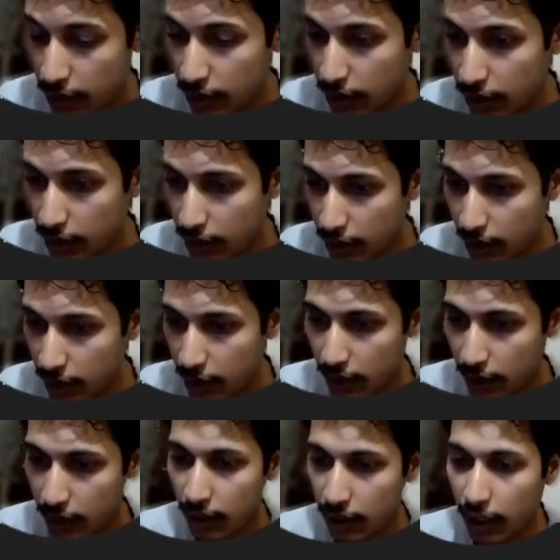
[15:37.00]
and
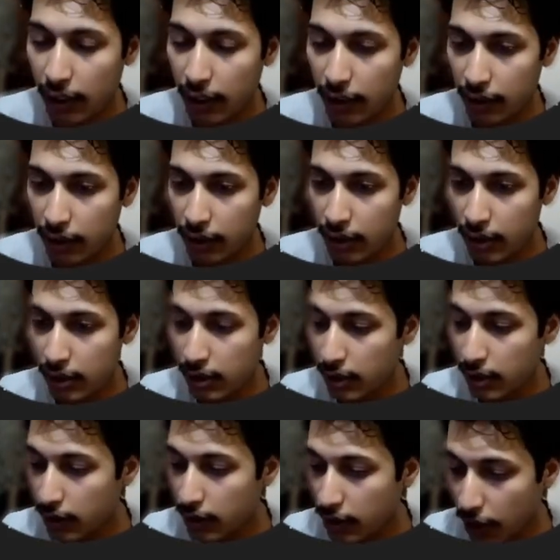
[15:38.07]
a equals
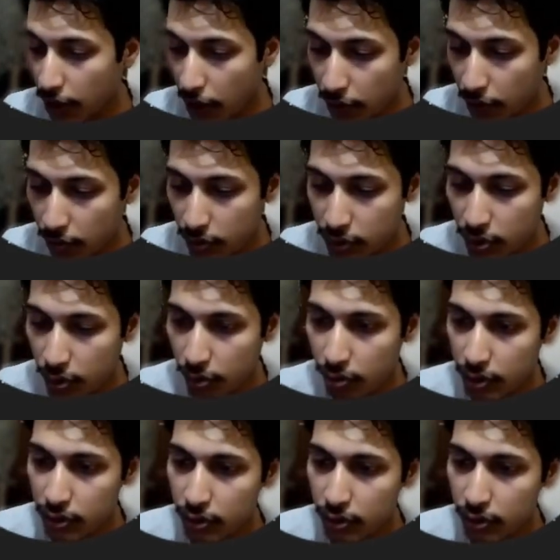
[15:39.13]
to 4,